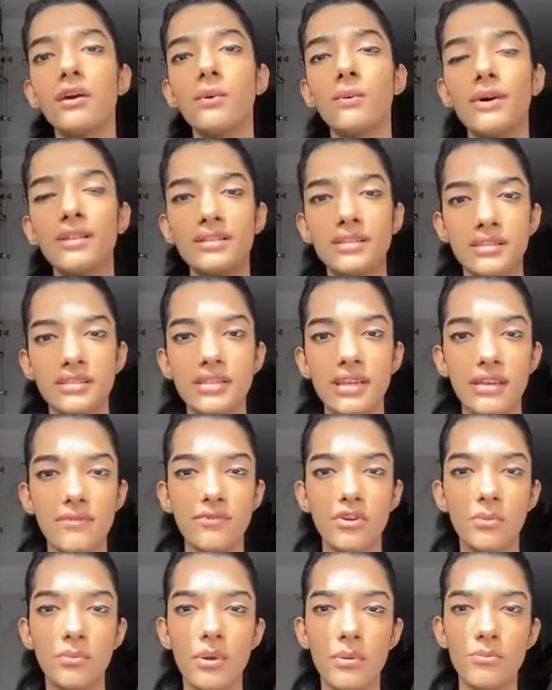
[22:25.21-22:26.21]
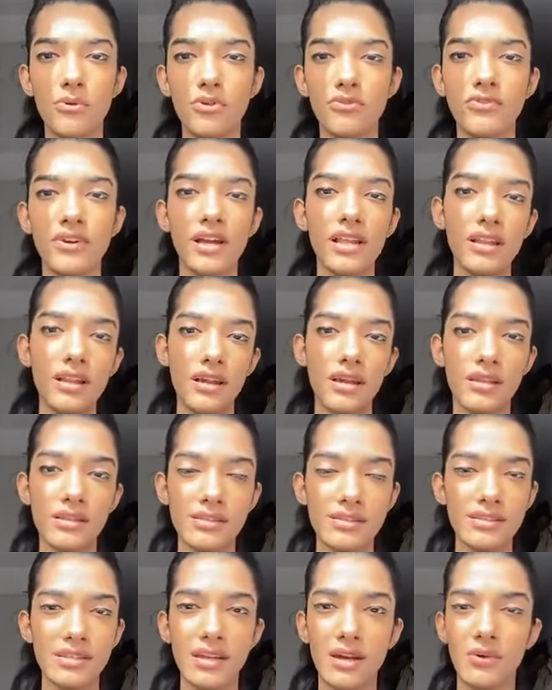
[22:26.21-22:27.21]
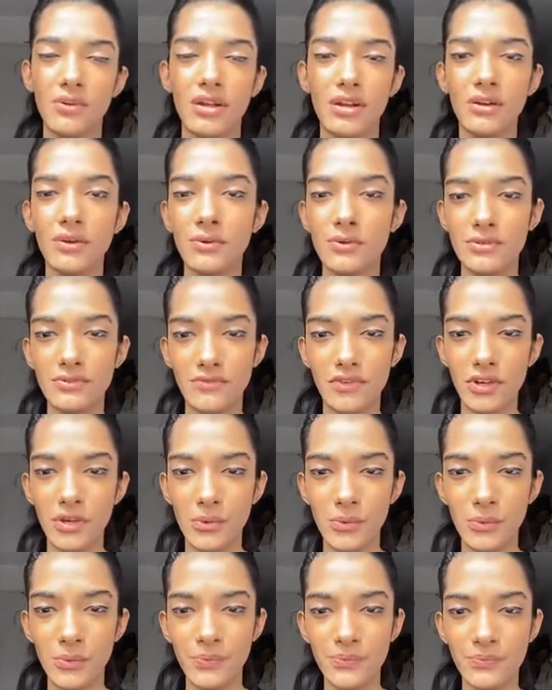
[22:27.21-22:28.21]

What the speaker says: once it's saved on my profile and see how that goes for you.